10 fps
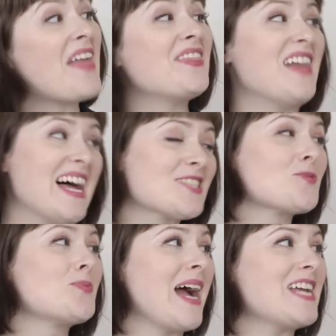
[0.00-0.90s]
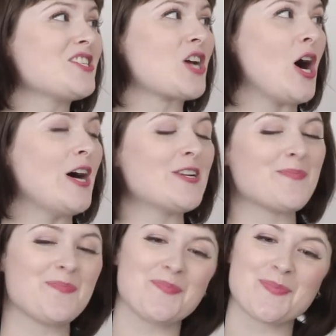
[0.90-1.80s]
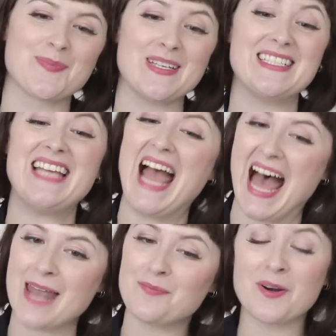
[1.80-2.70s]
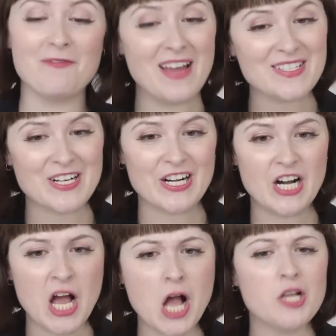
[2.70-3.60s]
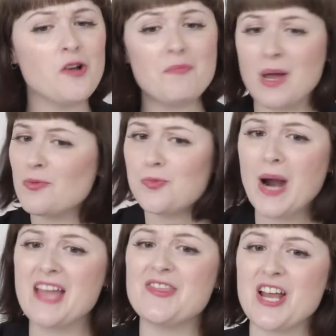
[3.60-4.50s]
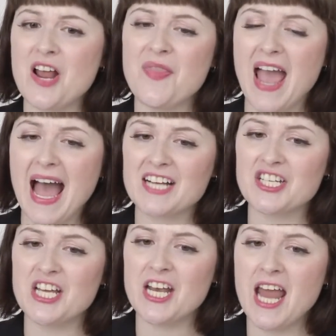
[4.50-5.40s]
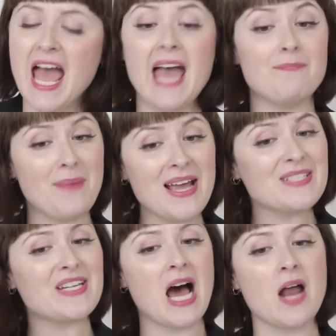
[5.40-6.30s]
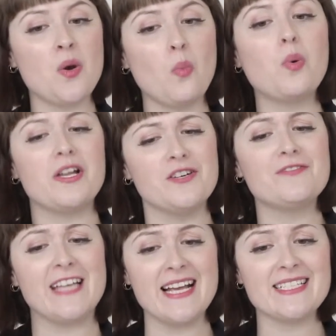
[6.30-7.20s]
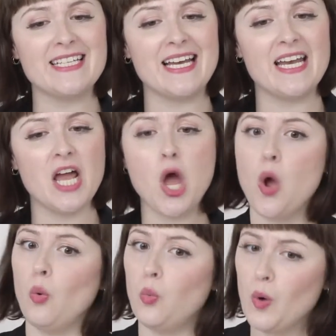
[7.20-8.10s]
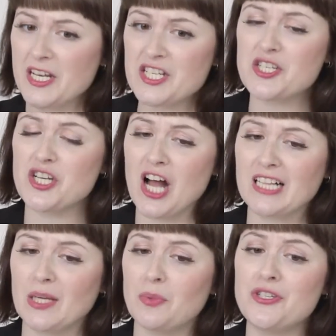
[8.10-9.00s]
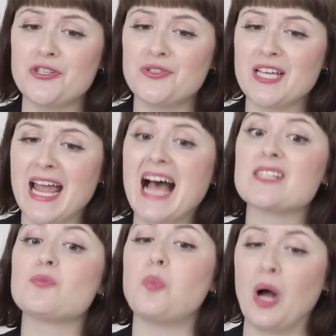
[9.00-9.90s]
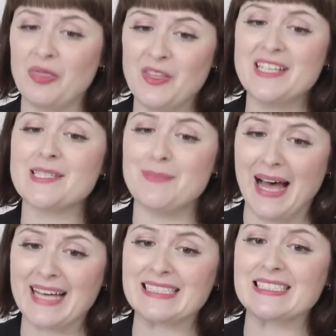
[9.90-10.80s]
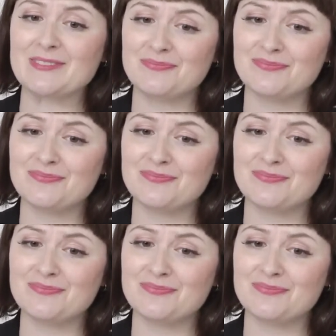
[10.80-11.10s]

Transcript: That's right, John. Dan, Professor, you've been right there in the action, and based on what you've tasted, which chocolate would you say has won this battle?